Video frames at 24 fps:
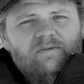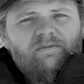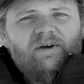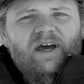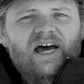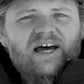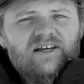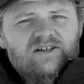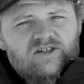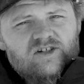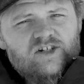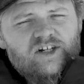up
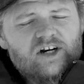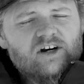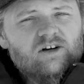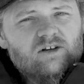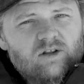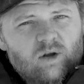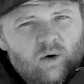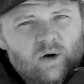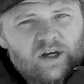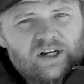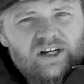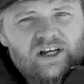guys,
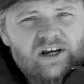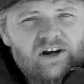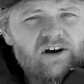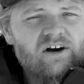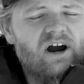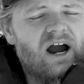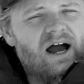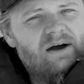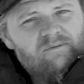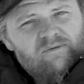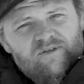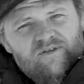Lloyd here.
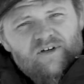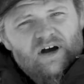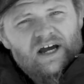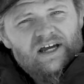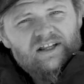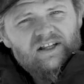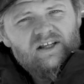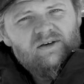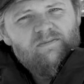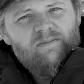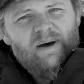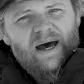I'm
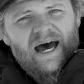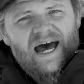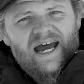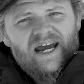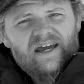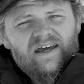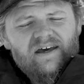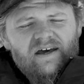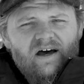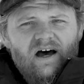finally back.